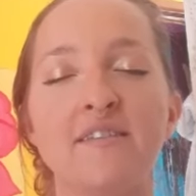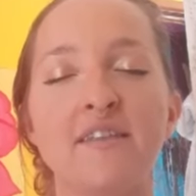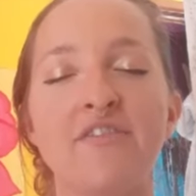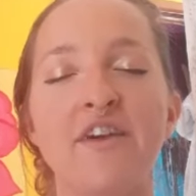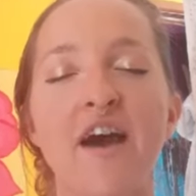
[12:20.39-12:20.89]

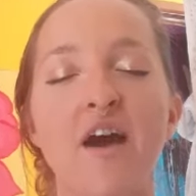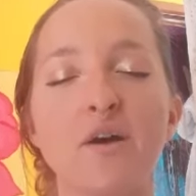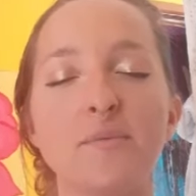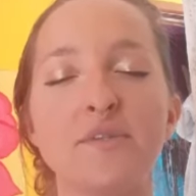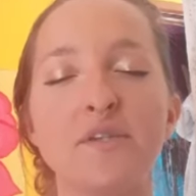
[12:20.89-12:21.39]
If it
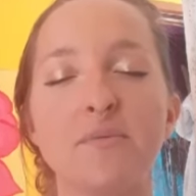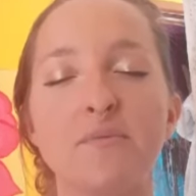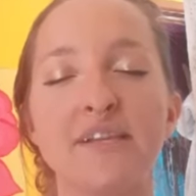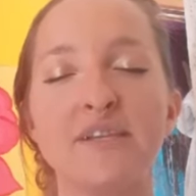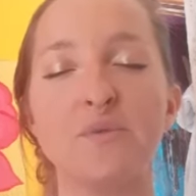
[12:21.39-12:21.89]
helps, you can
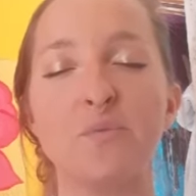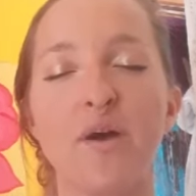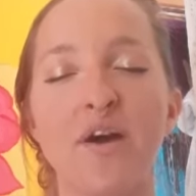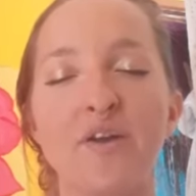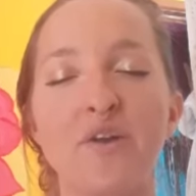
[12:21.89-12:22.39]
place
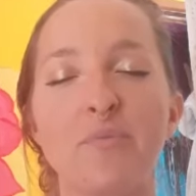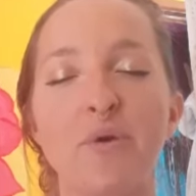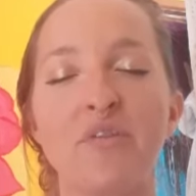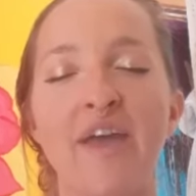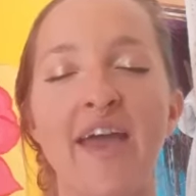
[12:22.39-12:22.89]
one or
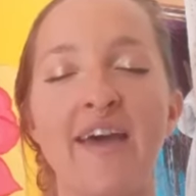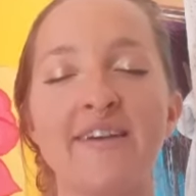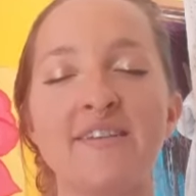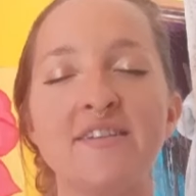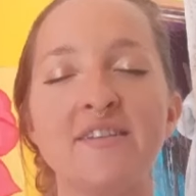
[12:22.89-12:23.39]
both
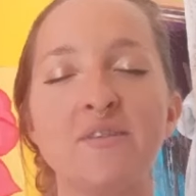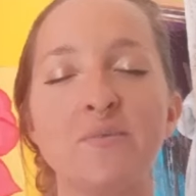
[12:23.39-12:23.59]
hands